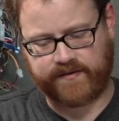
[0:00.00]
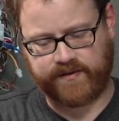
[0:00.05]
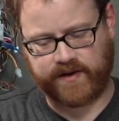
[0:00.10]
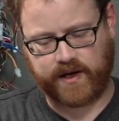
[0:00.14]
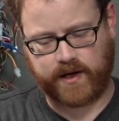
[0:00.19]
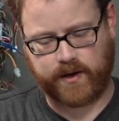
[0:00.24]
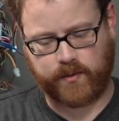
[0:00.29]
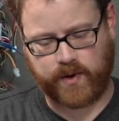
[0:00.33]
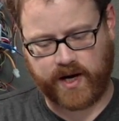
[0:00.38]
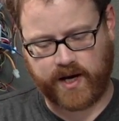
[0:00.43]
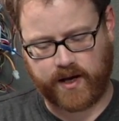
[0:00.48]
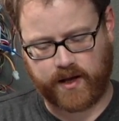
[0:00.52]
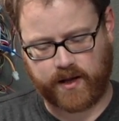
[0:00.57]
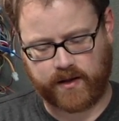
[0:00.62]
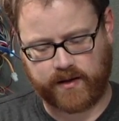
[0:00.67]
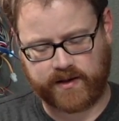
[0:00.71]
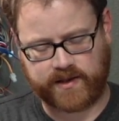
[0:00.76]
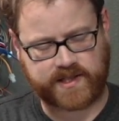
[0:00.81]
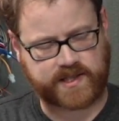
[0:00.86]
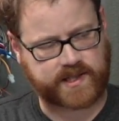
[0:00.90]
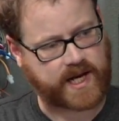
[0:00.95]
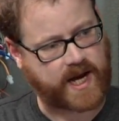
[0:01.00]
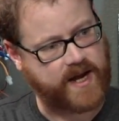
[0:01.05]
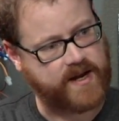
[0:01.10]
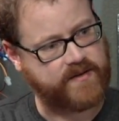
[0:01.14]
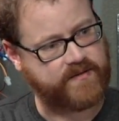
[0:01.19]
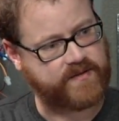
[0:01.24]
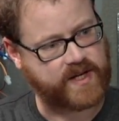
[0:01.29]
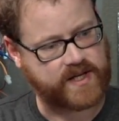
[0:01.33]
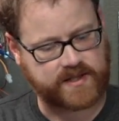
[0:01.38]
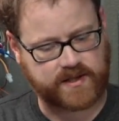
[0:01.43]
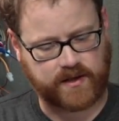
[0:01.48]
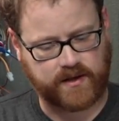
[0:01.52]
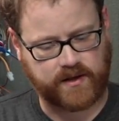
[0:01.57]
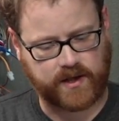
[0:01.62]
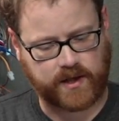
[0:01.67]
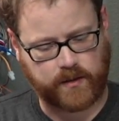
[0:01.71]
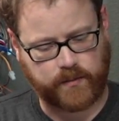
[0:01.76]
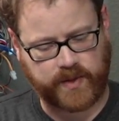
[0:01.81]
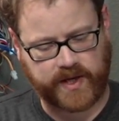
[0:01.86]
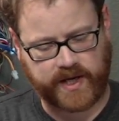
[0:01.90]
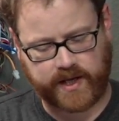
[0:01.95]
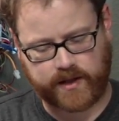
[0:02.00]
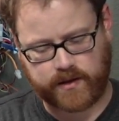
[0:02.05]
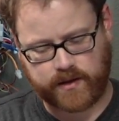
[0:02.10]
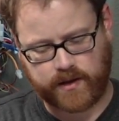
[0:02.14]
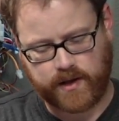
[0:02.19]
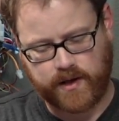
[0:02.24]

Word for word: very well. It kind of does a little bit.